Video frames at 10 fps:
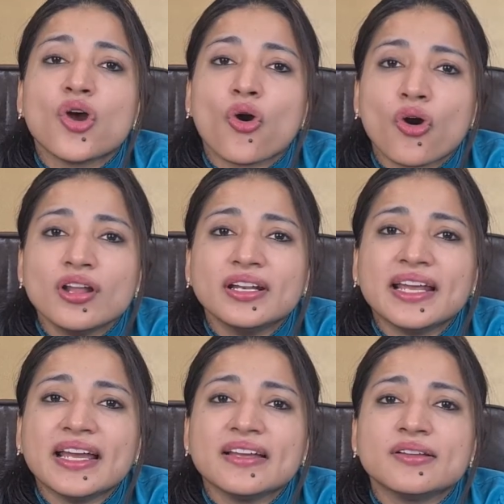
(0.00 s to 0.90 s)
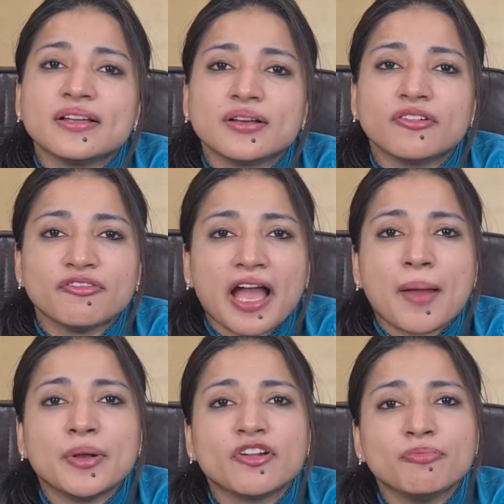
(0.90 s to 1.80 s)
or the
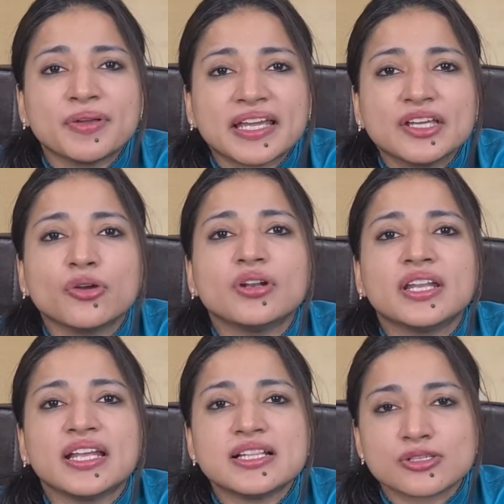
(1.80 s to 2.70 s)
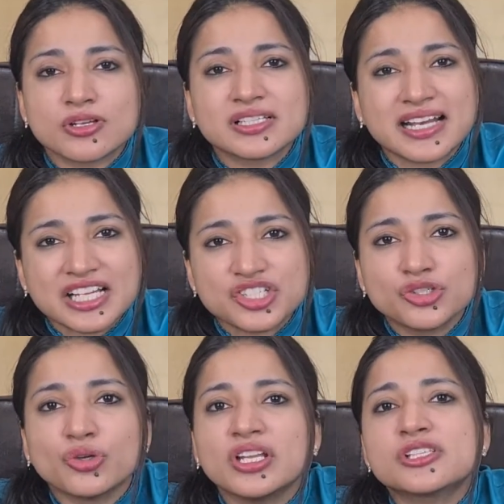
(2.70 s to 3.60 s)
habit of picking your nails or scratching
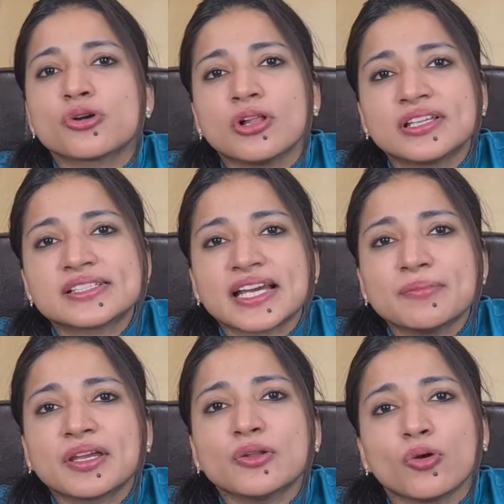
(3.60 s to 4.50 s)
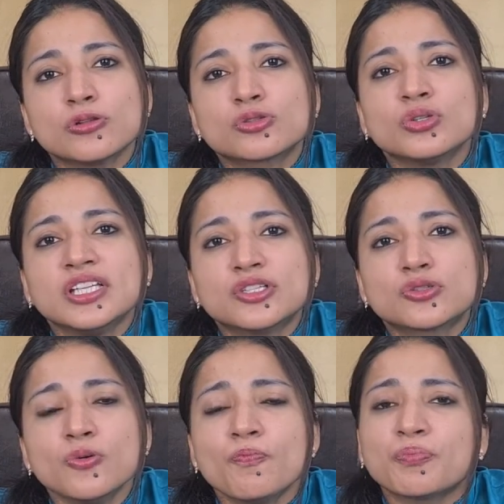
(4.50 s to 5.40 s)
your nails all the time can also lead
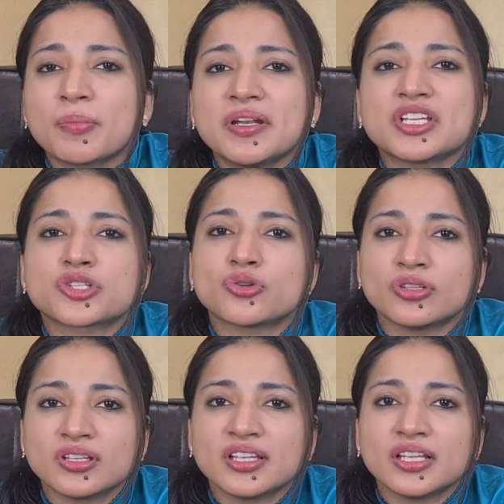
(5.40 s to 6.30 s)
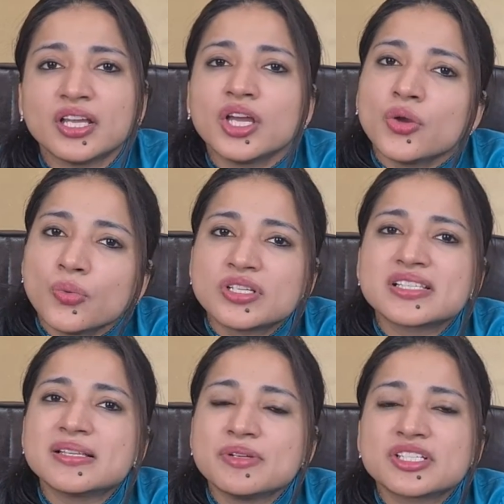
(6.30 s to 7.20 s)
to pigmentation on the nail, which is
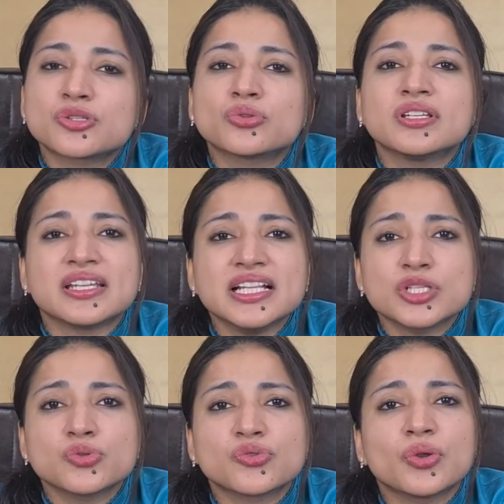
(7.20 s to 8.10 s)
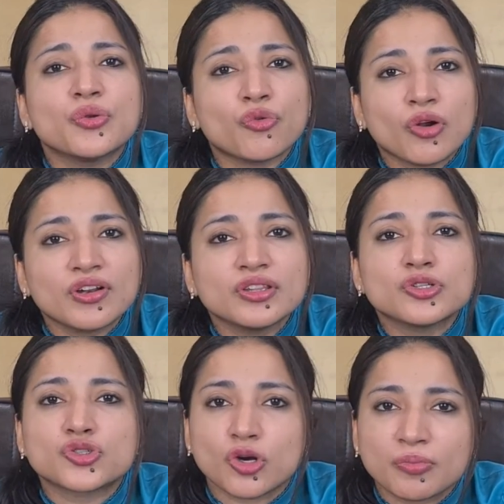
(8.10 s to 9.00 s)
limited to the nails which were involved in the
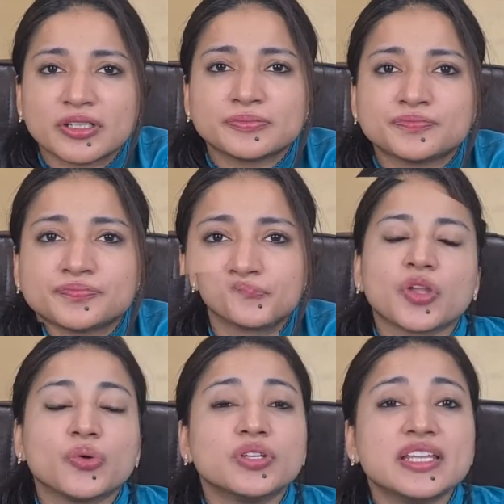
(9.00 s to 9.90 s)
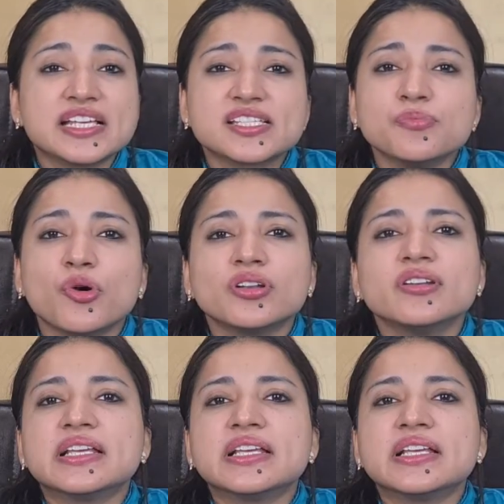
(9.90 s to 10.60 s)
trauma. Now, the next important